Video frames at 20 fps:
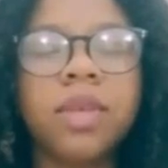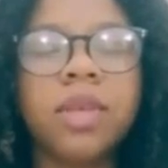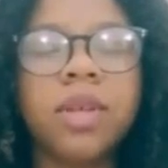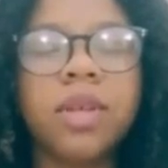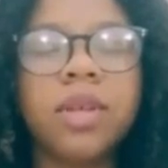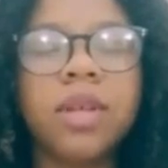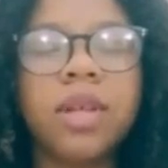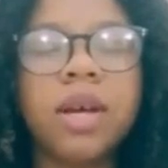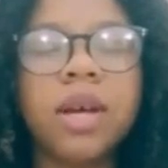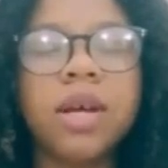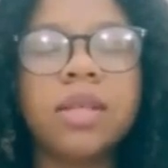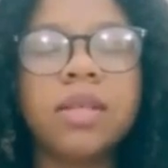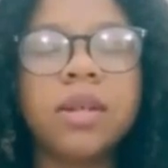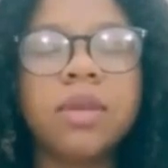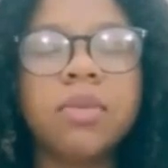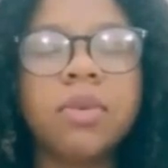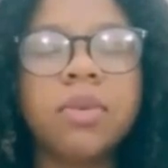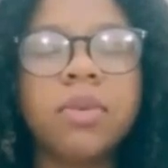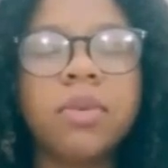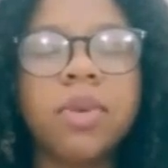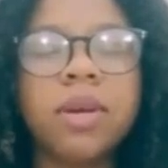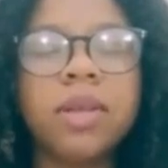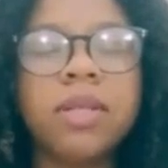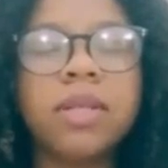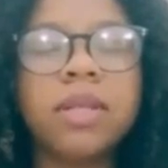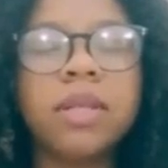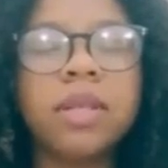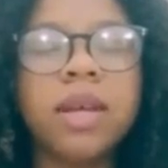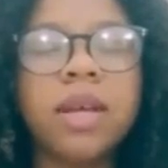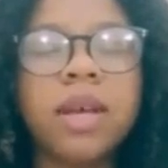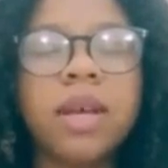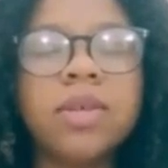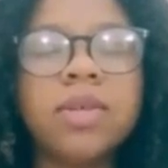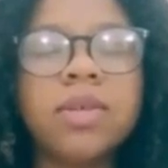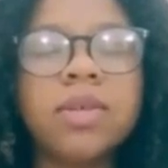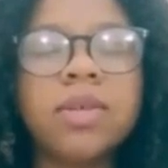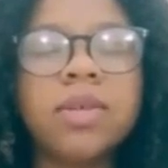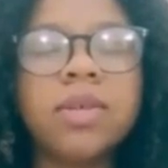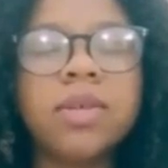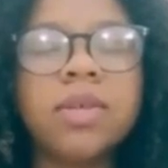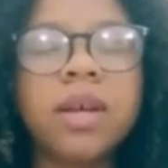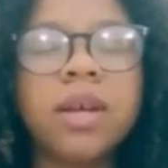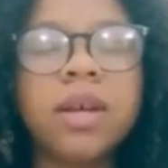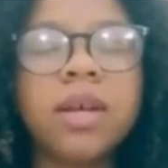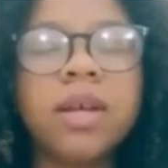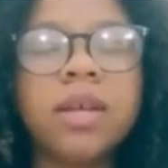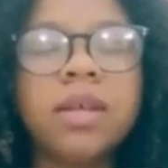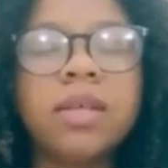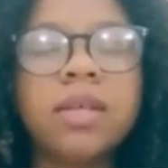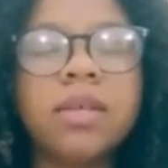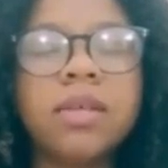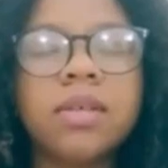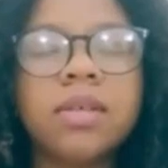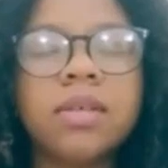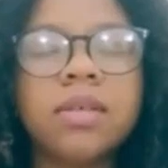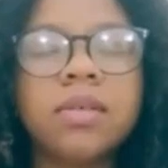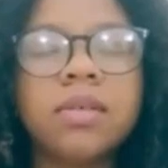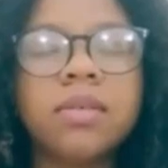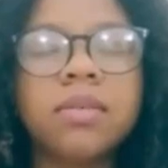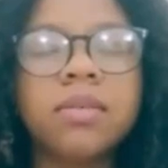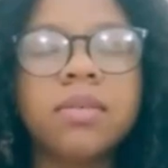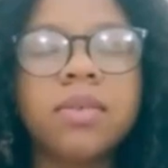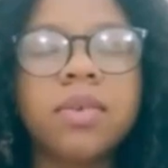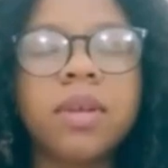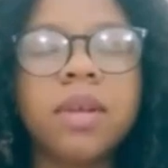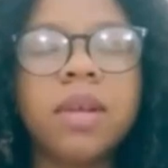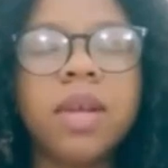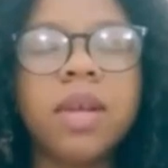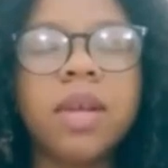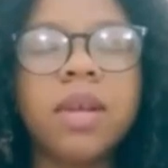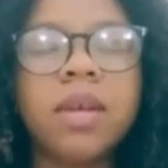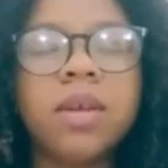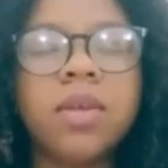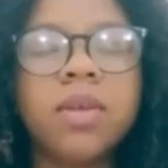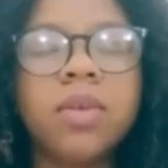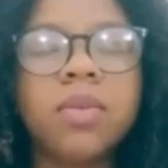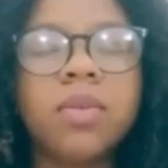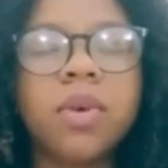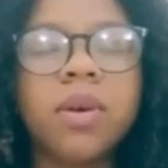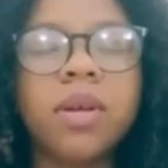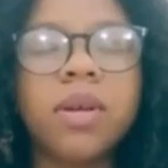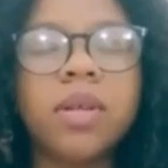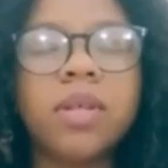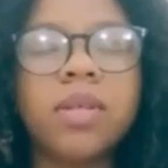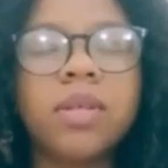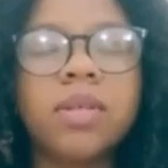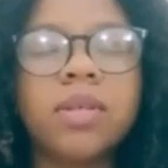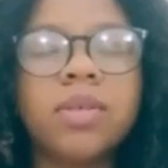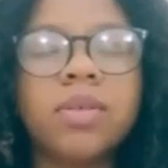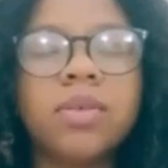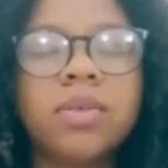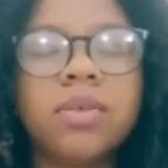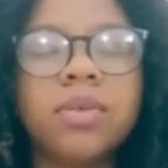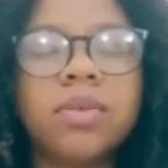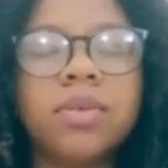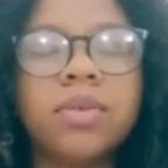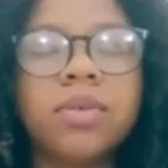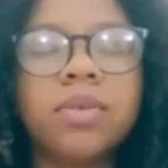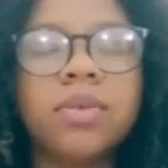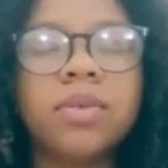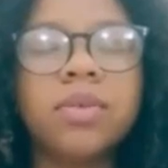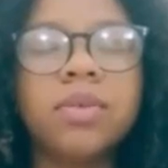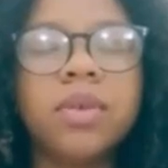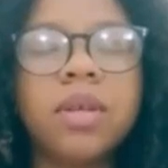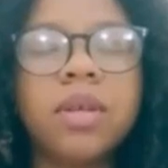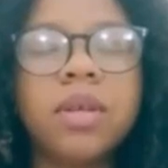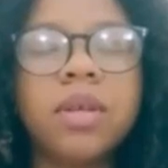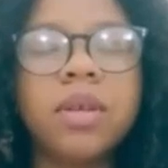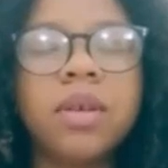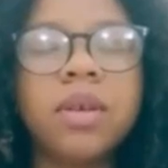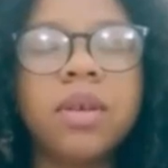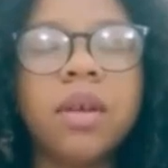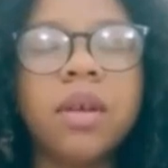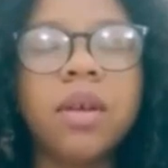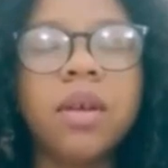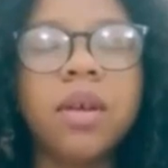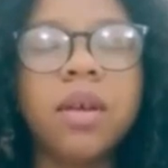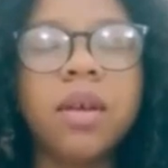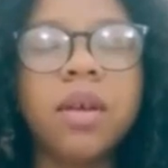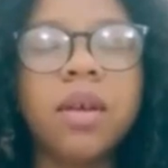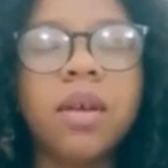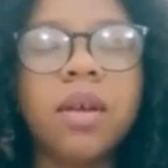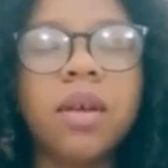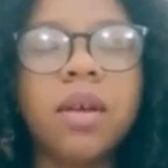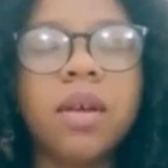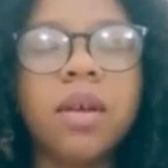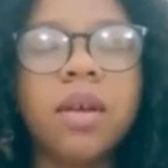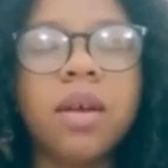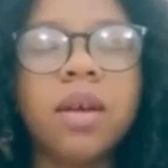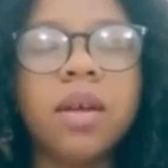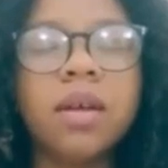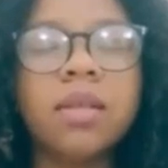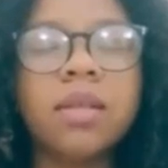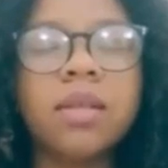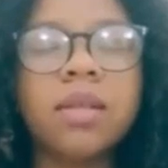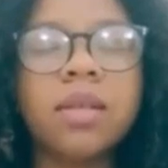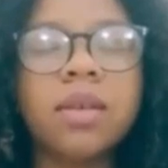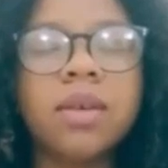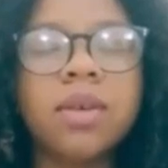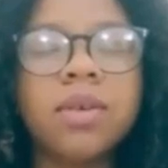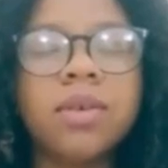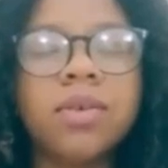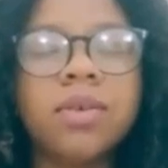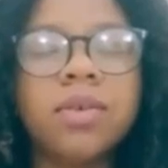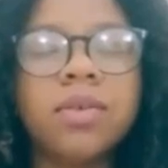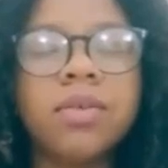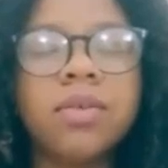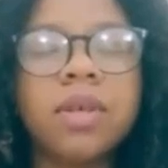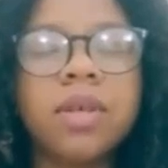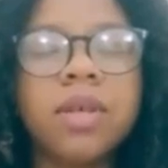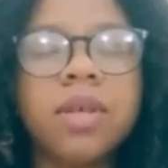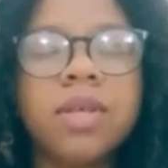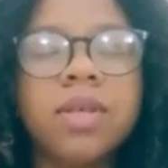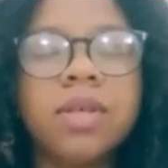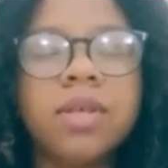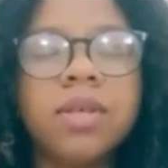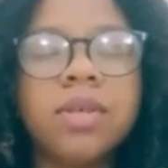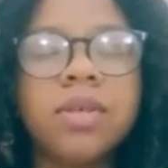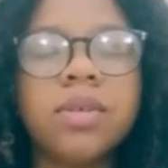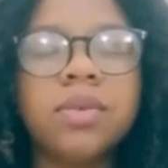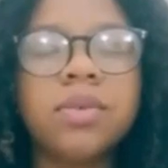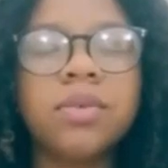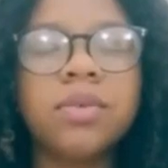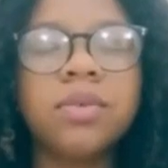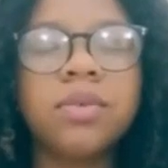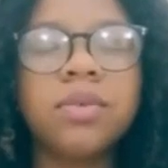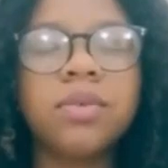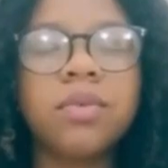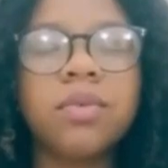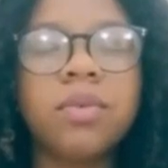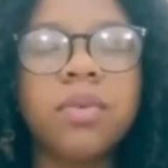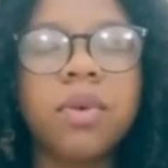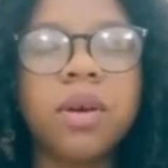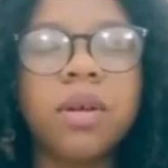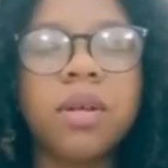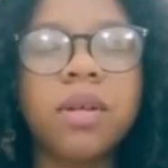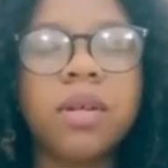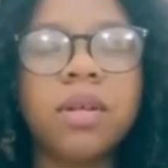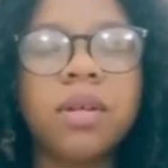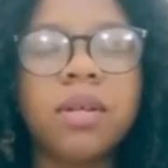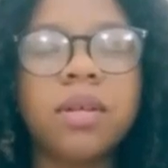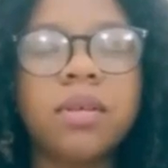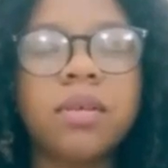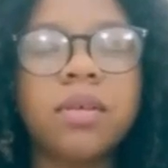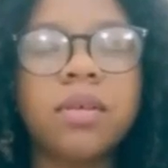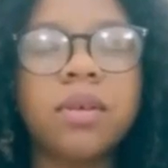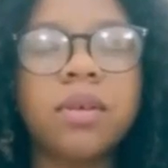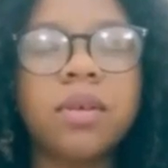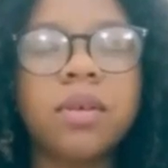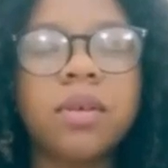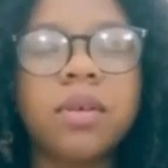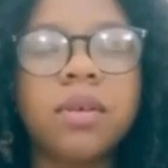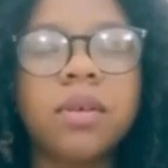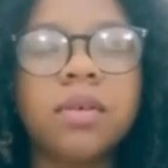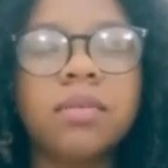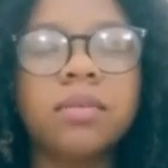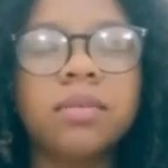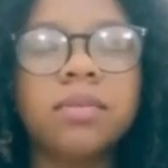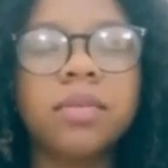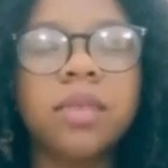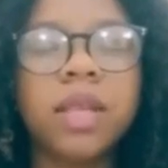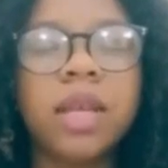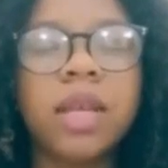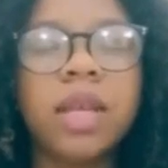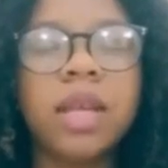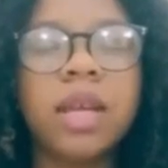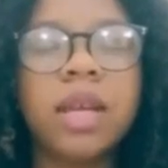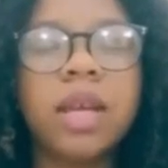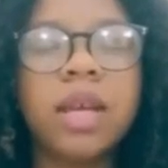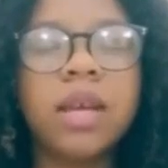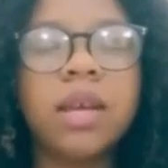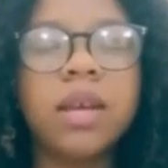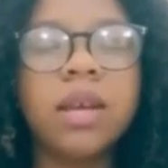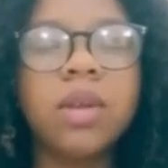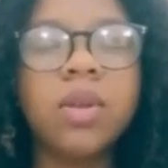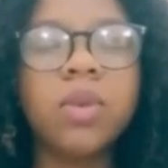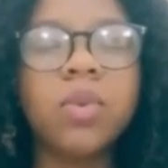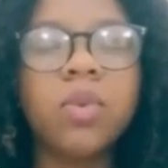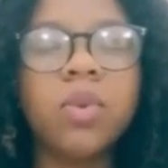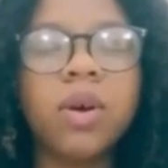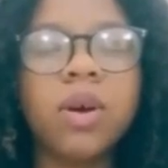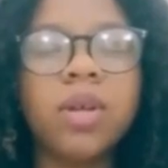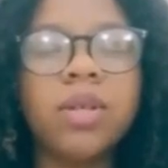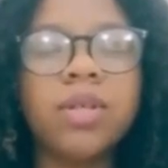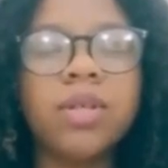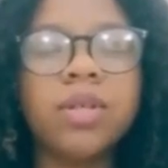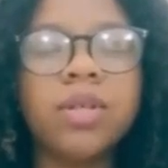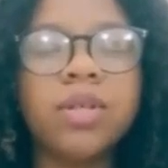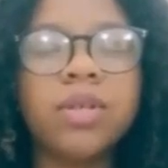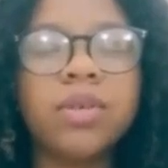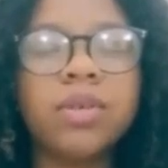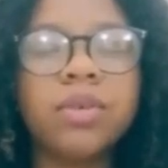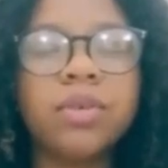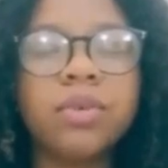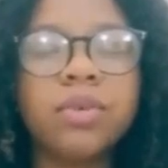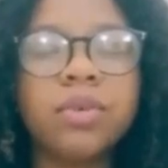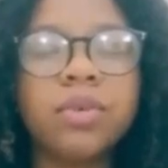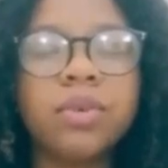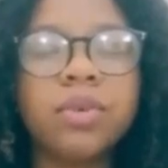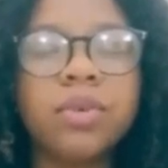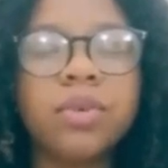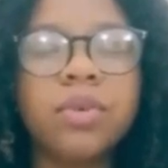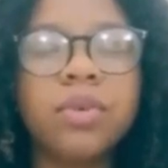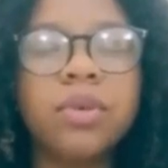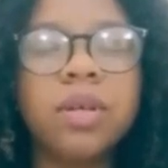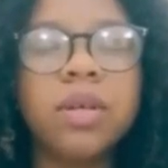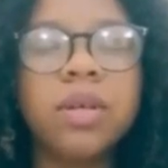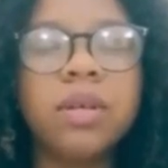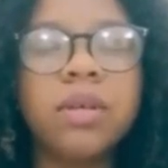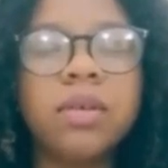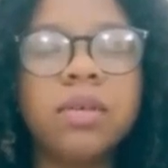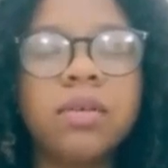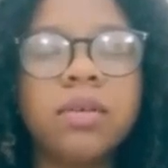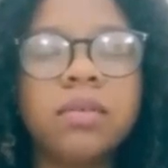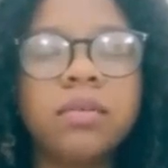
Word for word: Take your last couple breaths in the exercise. Inhale, one, two, three. Exhale, three, two, one. Inhale, one, two, three.